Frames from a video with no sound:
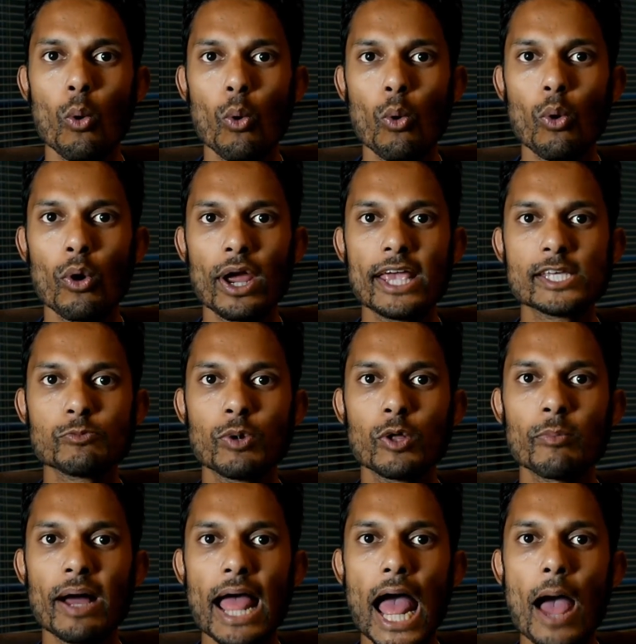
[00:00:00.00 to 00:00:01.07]
Or will
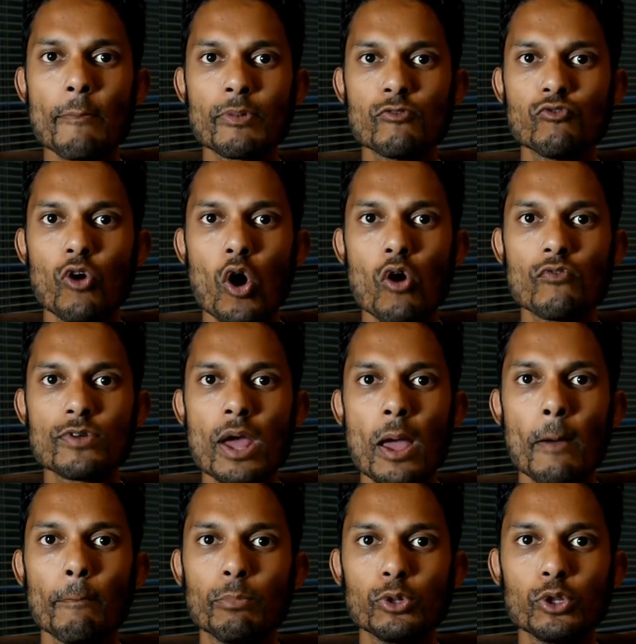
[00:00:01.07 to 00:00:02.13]
my app involve
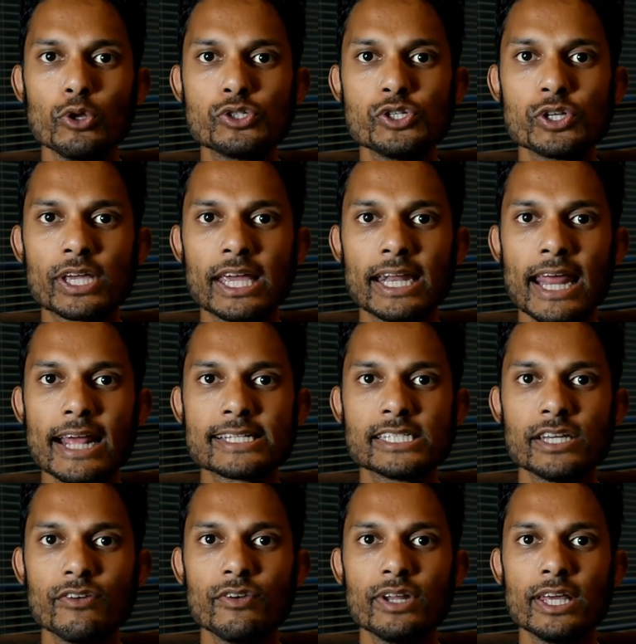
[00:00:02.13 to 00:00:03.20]
Bluetooth
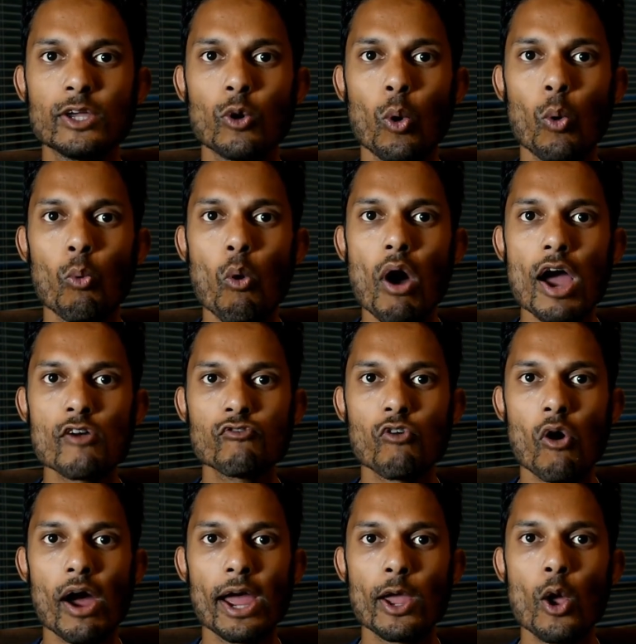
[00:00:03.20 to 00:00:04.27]
connectivity or
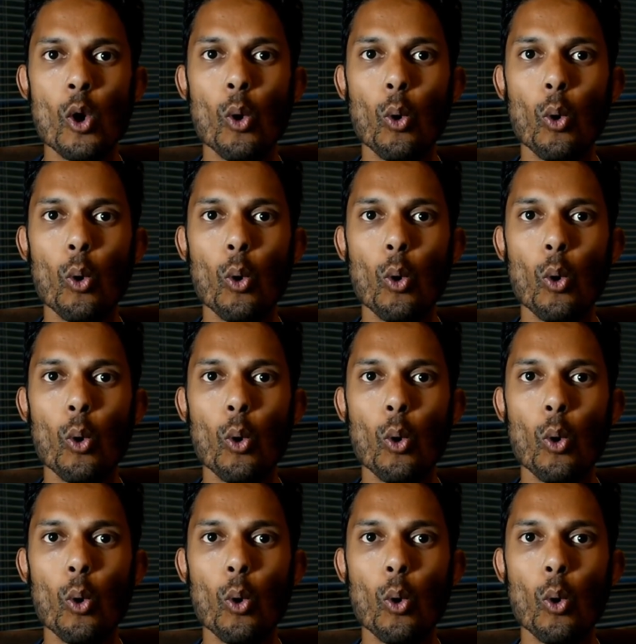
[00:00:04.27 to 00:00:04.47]
Wi-Fi?